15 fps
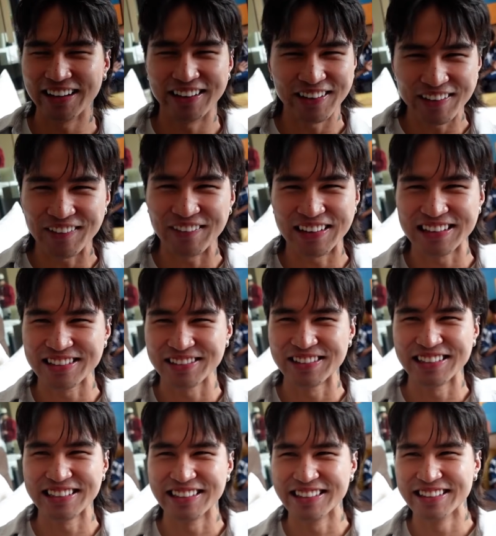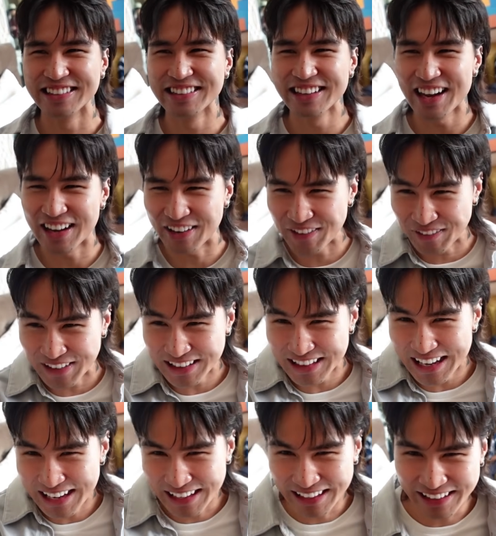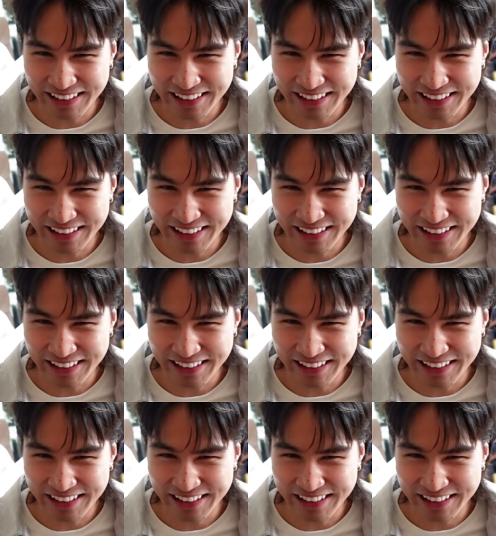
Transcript: don't wear street. I don't wear that.